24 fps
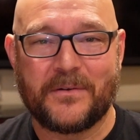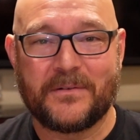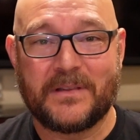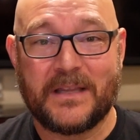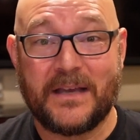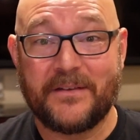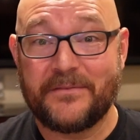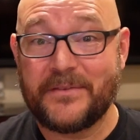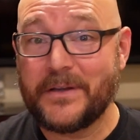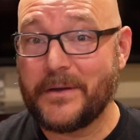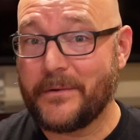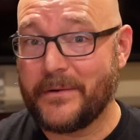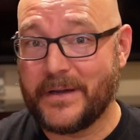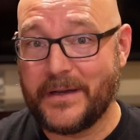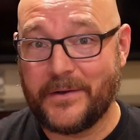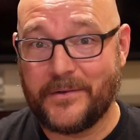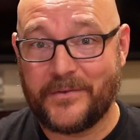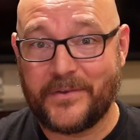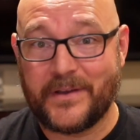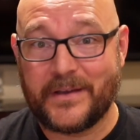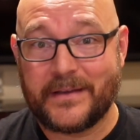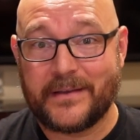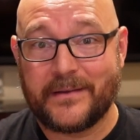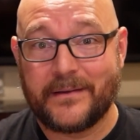left ear
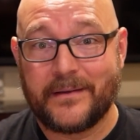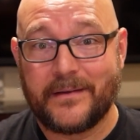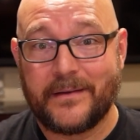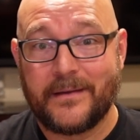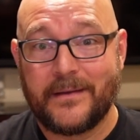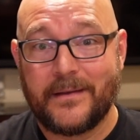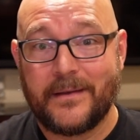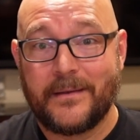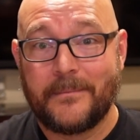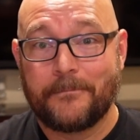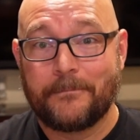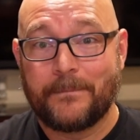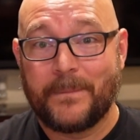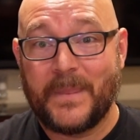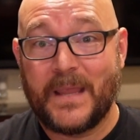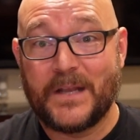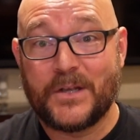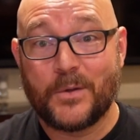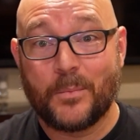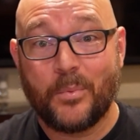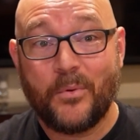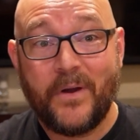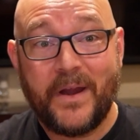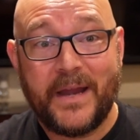hears it. And
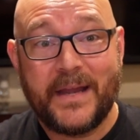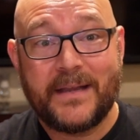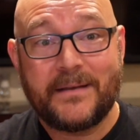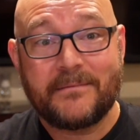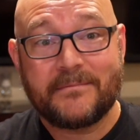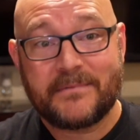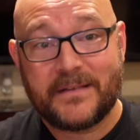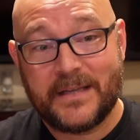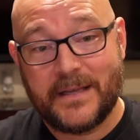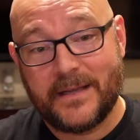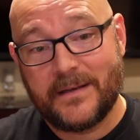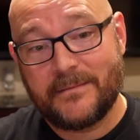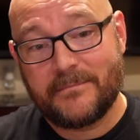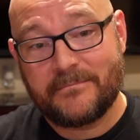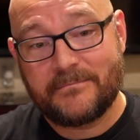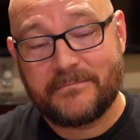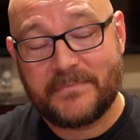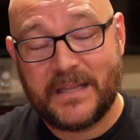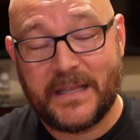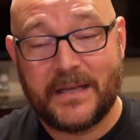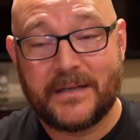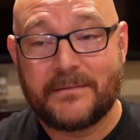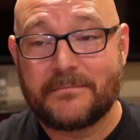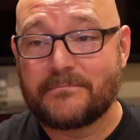your brain can
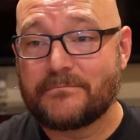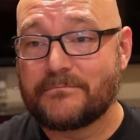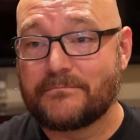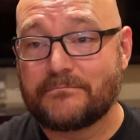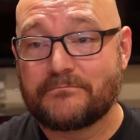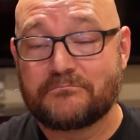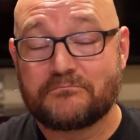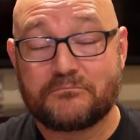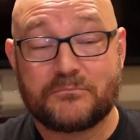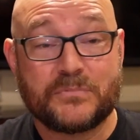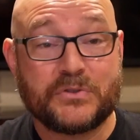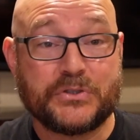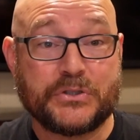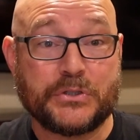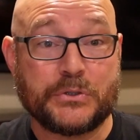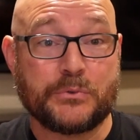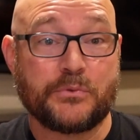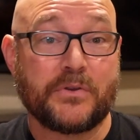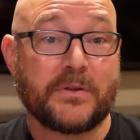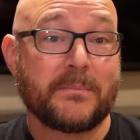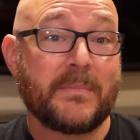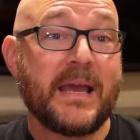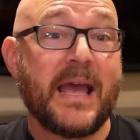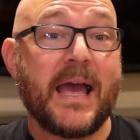then do
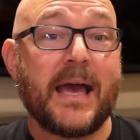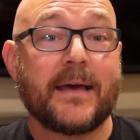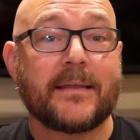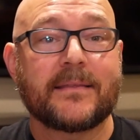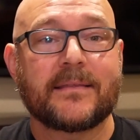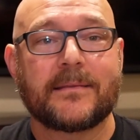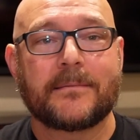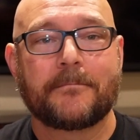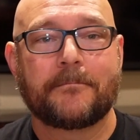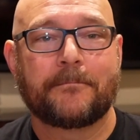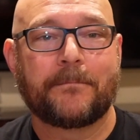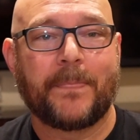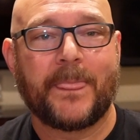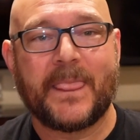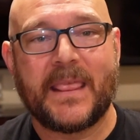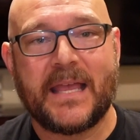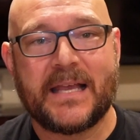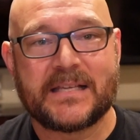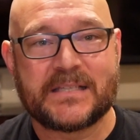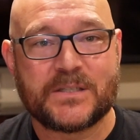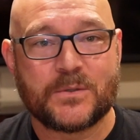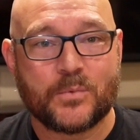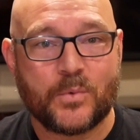the math, as it